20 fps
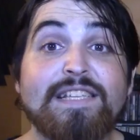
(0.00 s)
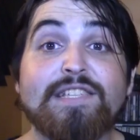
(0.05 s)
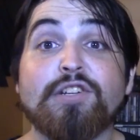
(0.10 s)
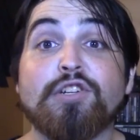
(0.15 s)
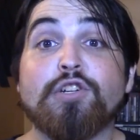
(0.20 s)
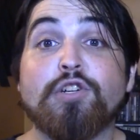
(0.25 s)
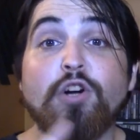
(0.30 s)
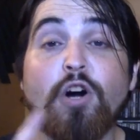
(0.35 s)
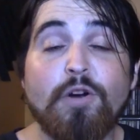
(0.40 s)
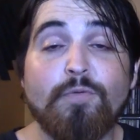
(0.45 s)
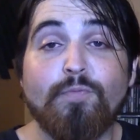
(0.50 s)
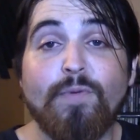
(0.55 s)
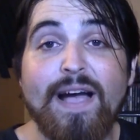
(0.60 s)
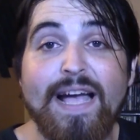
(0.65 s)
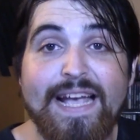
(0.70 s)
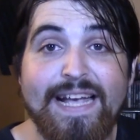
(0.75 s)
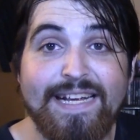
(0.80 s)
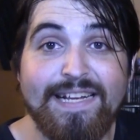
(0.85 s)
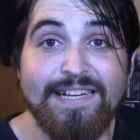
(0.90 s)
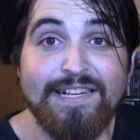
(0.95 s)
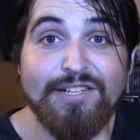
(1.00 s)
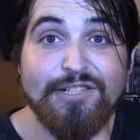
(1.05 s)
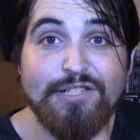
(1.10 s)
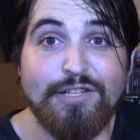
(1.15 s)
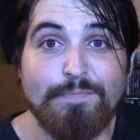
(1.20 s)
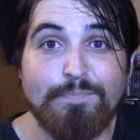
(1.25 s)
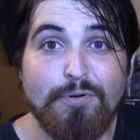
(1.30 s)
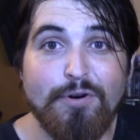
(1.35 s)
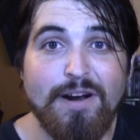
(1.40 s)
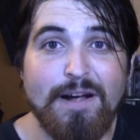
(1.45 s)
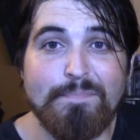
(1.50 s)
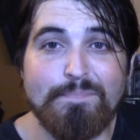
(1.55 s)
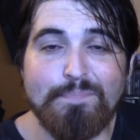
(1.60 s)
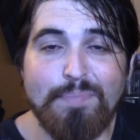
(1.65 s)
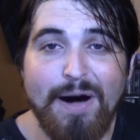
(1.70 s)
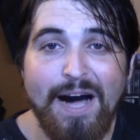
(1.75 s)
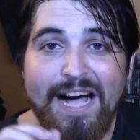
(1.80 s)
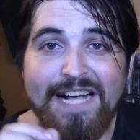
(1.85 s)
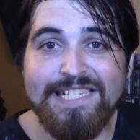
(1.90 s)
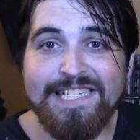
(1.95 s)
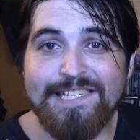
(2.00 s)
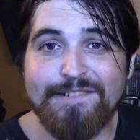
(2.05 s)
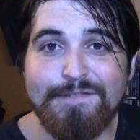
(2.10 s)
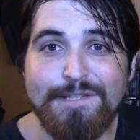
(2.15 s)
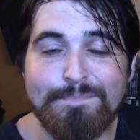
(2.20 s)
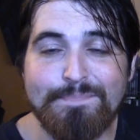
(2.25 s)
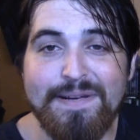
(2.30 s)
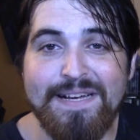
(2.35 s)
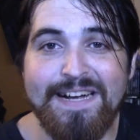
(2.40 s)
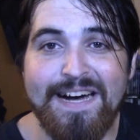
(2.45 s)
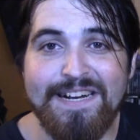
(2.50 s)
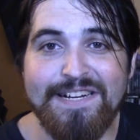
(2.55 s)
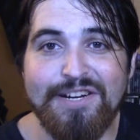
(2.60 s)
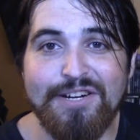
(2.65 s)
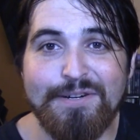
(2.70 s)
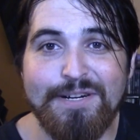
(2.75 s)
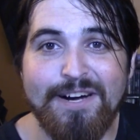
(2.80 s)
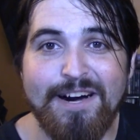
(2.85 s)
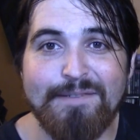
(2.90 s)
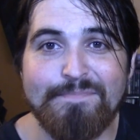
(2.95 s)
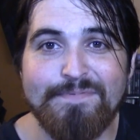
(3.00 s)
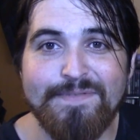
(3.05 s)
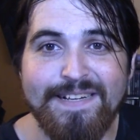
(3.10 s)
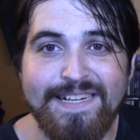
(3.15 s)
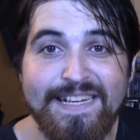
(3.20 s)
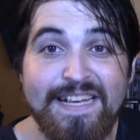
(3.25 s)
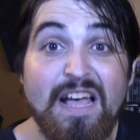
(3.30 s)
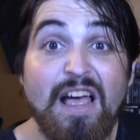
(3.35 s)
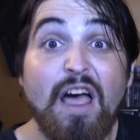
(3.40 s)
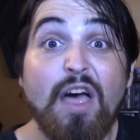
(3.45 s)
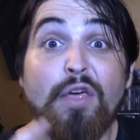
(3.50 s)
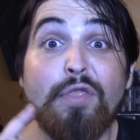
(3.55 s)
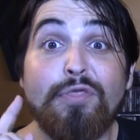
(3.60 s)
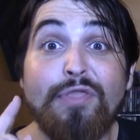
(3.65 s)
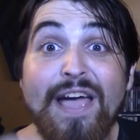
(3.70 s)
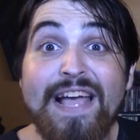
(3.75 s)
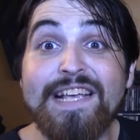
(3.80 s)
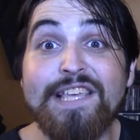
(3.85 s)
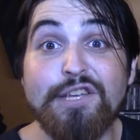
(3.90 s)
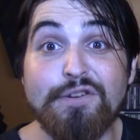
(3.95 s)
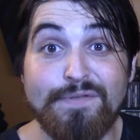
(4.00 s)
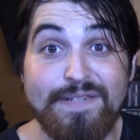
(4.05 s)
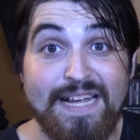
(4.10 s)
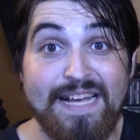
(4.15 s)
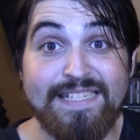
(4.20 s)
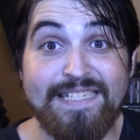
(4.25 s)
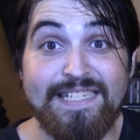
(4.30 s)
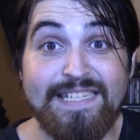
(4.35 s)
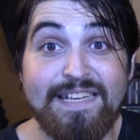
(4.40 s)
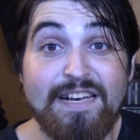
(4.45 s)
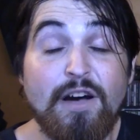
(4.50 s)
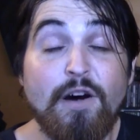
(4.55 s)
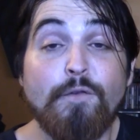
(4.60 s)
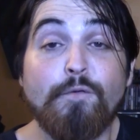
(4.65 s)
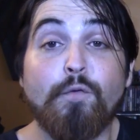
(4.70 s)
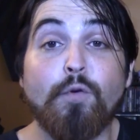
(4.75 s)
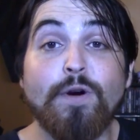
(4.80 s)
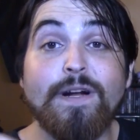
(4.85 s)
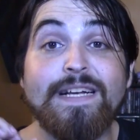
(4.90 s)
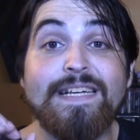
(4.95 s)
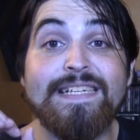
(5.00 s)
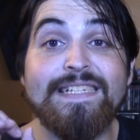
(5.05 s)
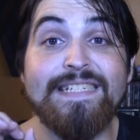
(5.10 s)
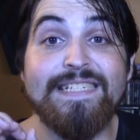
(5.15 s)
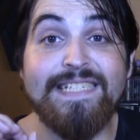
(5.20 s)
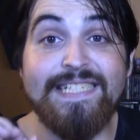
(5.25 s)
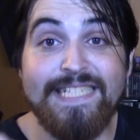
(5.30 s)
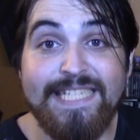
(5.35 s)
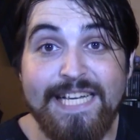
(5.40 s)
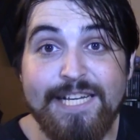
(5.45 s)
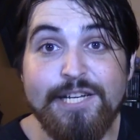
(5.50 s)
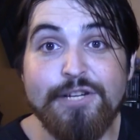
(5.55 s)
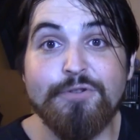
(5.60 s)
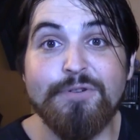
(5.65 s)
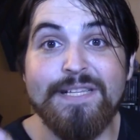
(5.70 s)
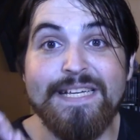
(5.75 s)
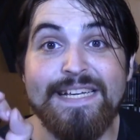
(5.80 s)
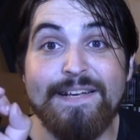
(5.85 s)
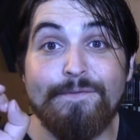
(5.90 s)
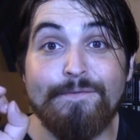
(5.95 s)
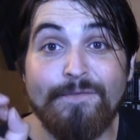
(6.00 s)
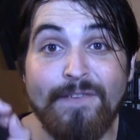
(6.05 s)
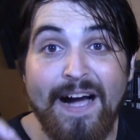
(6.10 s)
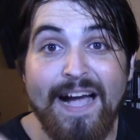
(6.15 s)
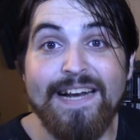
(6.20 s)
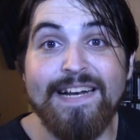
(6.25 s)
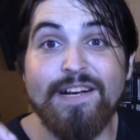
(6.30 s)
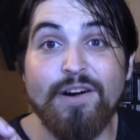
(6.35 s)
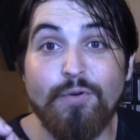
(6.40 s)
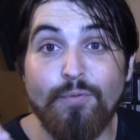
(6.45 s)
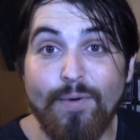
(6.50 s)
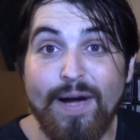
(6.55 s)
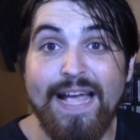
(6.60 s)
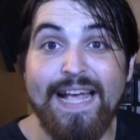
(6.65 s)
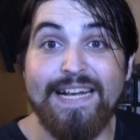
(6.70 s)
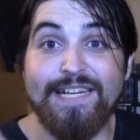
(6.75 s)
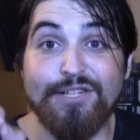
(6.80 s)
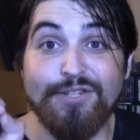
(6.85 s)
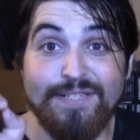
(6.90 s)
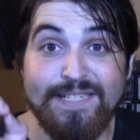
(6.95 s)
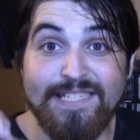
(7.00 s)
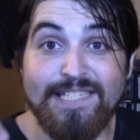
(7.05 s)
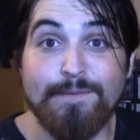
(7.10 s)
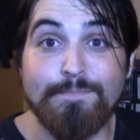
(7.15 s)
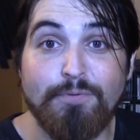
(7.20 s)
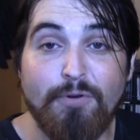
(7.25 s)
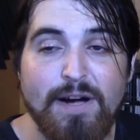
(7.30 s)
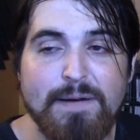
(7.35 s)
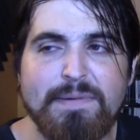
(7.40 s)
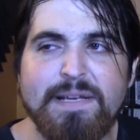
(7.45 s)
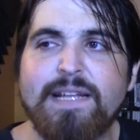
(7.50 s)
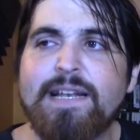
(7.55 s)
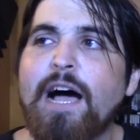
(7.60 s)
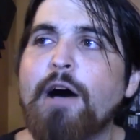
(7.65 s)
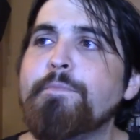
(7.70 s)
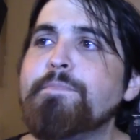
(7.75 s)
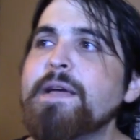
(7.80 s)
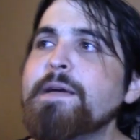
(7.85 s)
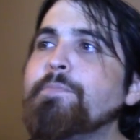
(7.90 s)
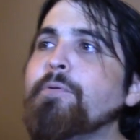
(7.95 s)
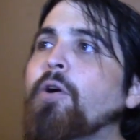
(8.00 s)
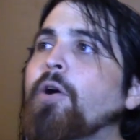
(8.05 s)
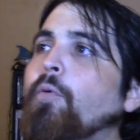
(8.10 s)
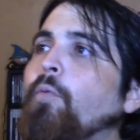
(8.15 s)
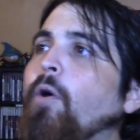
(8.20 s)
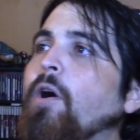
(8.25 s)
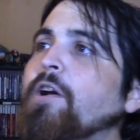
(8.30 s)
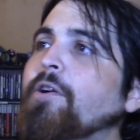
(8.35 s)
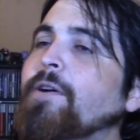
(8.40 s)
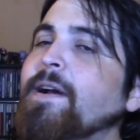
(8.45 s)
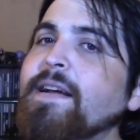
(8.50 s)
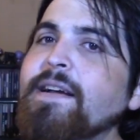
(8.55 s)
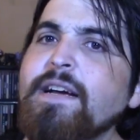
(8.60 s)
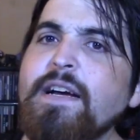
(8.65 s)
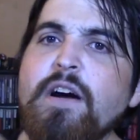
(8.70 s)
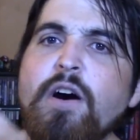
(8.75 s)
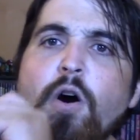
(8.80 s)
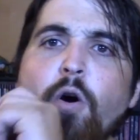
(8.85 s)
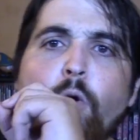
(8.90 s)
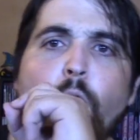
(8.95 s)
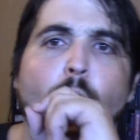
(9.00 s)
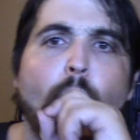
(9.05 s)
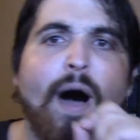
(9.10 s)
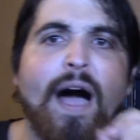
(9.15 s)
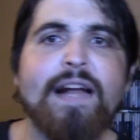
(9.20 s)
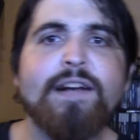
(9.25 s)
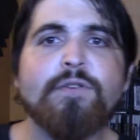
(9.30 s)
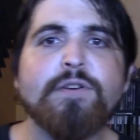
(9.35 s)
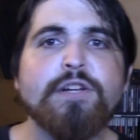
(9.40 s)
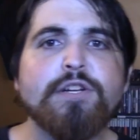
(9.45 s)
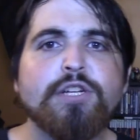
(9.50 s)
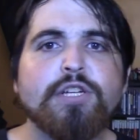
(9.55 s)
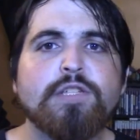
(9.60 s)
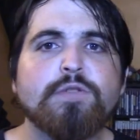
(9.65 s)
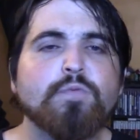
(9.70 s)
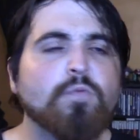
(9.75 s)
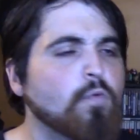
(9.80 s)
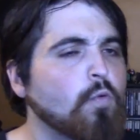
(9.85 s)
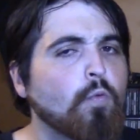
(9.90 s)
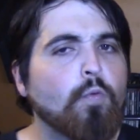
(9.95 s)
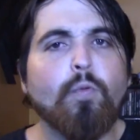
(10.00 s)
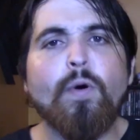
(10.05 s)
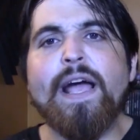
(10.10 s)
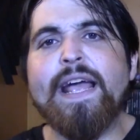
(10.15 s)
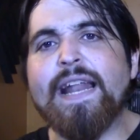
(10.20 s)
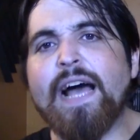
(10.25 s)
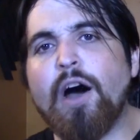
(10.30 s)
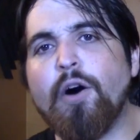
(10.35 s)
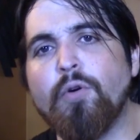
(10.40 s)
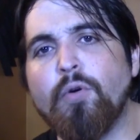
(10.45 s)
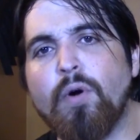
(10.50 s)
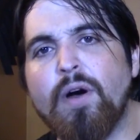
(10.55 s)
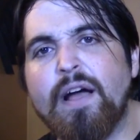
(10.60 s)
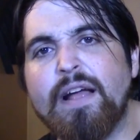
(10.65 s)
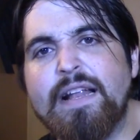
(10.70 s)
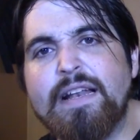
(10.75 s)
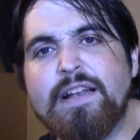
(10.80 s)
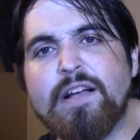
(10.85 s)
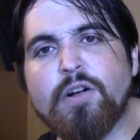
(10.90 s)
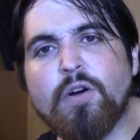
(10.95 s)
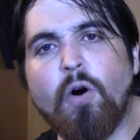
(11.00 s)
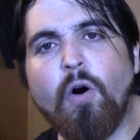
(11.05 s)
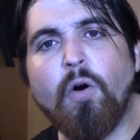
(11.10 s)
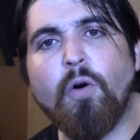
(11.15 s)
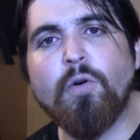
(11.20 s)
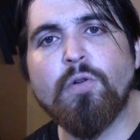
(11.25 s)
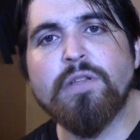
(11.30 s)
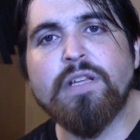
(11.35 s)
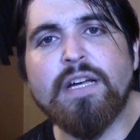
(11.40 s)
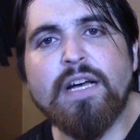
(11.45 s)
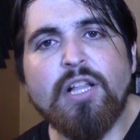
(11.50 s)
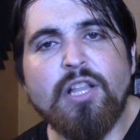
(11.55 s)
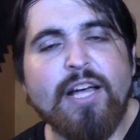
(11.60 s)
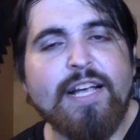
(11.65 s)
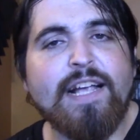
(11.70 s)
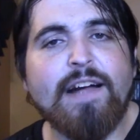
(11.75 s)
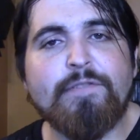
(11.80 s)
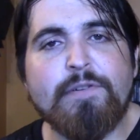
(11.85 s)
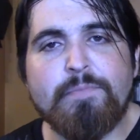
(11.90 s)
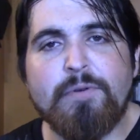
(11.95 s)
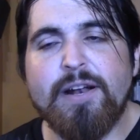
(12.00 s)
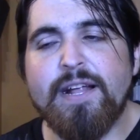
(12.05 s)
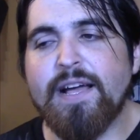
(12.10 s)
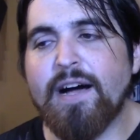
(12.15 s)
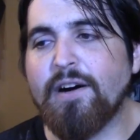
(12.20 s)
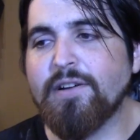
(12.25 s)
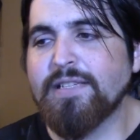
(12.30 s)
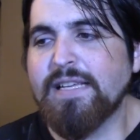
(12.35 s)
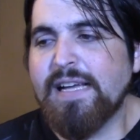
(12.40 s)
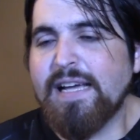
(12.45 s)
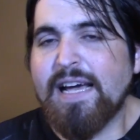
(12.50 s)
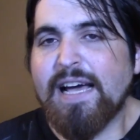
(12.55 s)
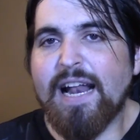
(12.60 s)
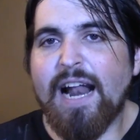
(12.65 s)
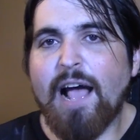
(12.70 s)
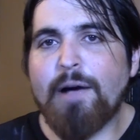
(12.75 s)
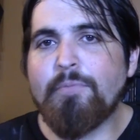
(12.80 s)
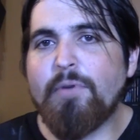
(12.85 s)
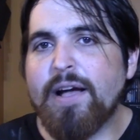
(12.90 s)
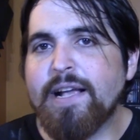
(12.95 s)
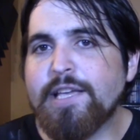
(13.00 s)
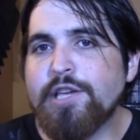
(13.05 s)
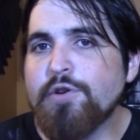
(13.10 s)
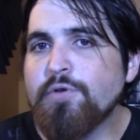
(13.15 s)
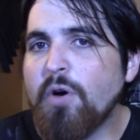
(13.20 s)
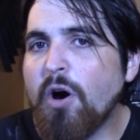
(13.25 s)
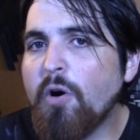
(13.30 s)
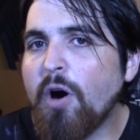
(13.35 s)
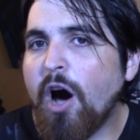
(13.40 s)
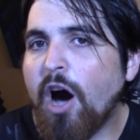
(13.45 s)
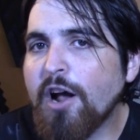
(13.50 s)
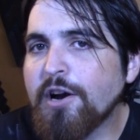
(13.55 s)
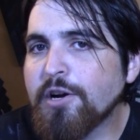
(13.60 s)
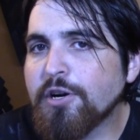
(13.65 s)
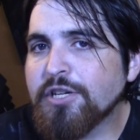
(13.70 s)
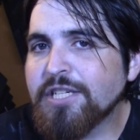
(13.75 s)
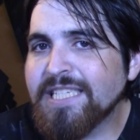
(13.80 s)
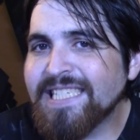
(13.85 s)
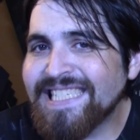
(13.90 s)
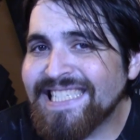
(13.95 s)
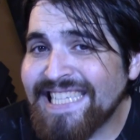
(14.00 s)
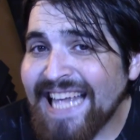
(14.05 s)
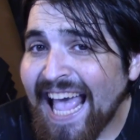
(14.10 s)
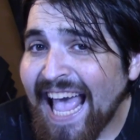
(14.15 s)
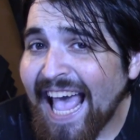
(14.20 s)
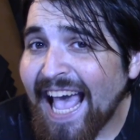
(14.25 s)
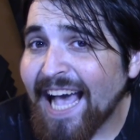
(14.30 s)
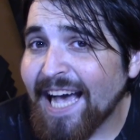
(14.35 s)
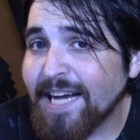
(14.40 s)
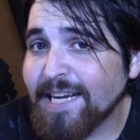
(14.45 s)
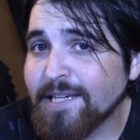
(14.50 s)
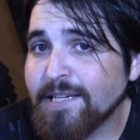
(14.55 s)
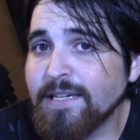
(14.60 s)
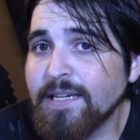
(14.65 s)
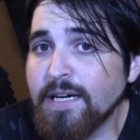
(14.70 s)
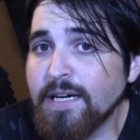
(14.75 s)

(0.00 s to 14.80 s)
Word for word: a good way to put a positive spin on your company. Thank you, Desi, for continually finding a way to disappoint me. And now people are wondering, well, why don't you just wait out in the cold like everybody else? And I'm like, you don't understand